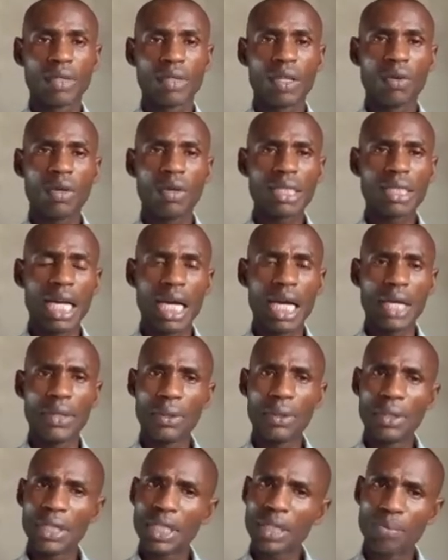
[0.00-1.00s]
What are
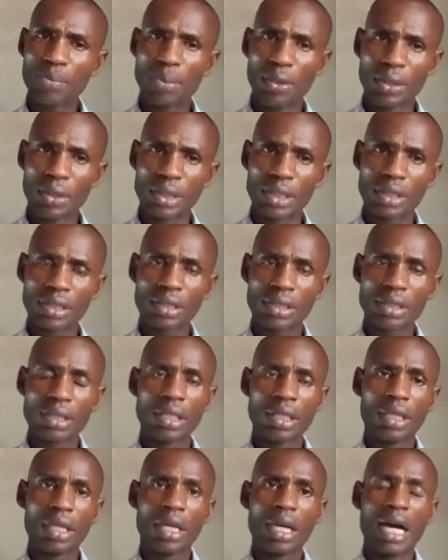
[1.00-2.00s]
ionic bonds?
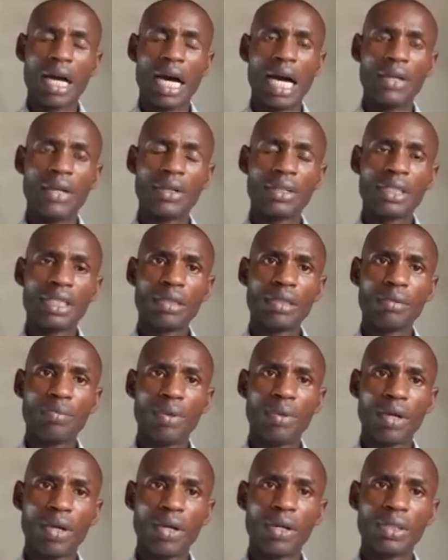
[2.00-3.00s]
Ionic
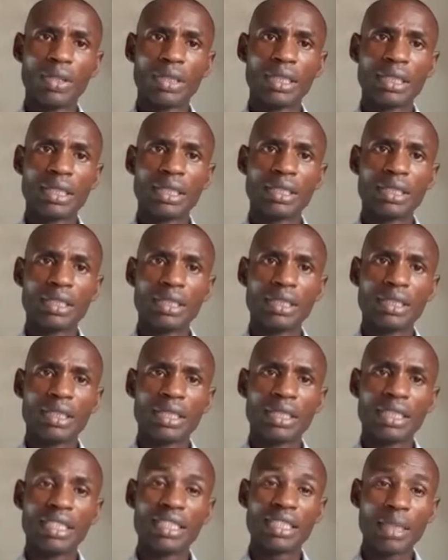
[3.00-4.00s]
bond
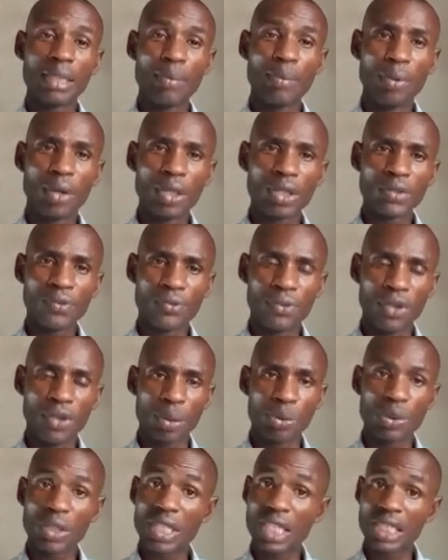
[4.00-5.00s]
is a bond
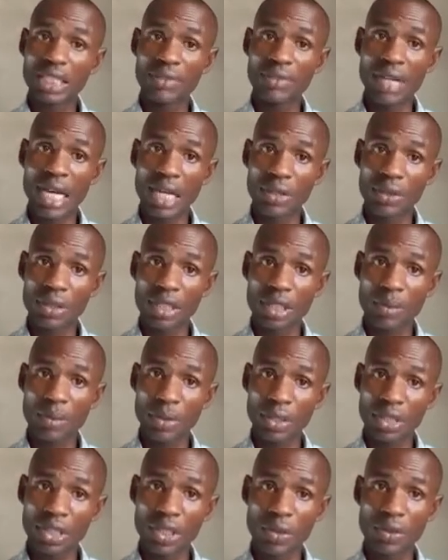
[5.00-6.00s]
formed. You can define ionic
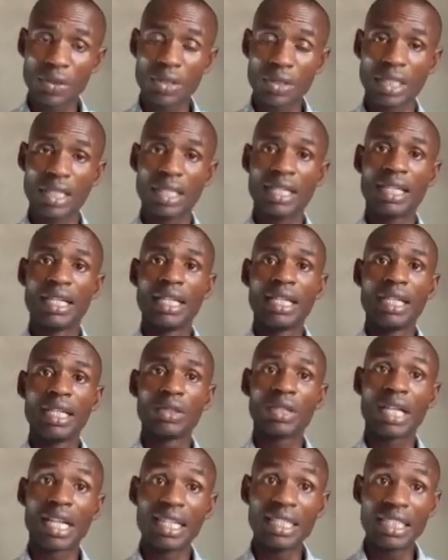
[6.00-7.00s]
bond in this way.
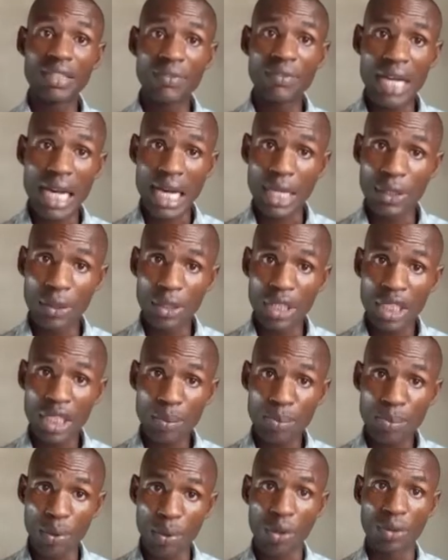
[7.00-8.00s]
You can define
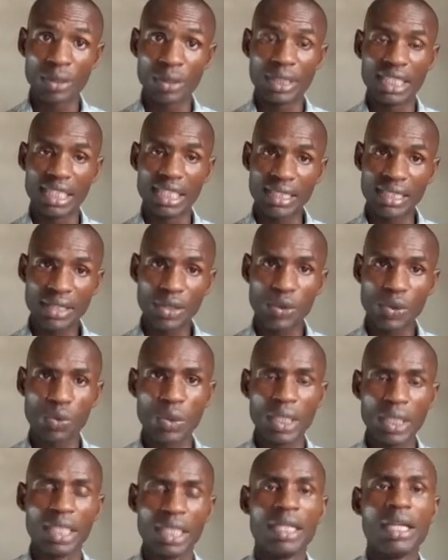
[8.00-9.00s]
ionic bond in this
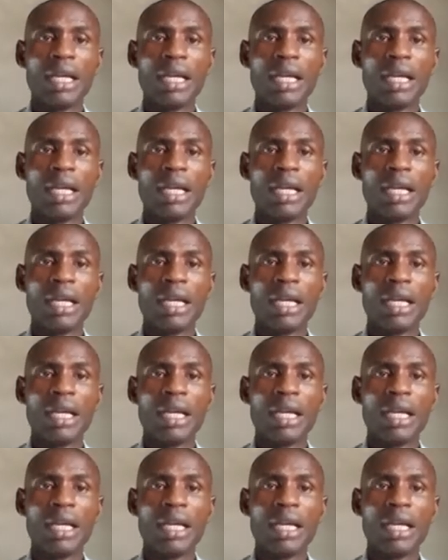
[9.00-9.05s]
way.